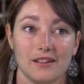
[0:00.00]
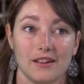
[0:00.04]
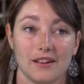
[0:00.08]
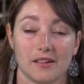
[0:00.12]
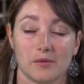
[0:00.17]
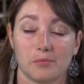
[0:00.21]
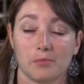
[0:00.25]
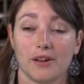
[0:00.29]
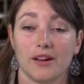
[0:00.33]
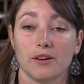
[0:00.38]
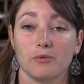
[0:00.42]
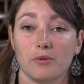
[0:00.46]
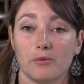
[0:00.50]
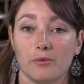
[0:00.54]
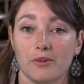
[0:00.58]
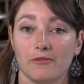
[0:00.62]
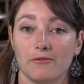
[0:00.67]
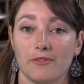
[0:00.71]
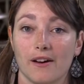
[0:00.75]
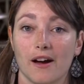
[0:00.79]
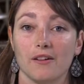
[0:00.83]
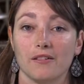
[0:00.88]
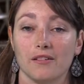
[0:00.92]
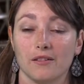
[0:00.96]
explain what we
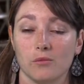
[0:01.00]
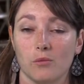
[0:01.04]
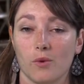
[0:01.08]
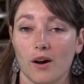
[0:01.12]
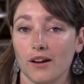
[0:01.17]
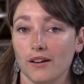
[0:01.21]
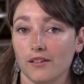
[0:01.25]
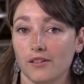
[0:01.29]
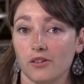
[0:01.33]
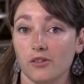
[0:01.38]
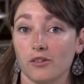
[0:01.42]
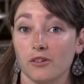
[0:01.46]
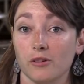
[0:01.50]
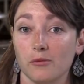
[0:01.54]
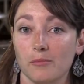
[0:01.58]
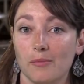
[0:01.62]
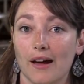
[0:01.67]
found and why it's good or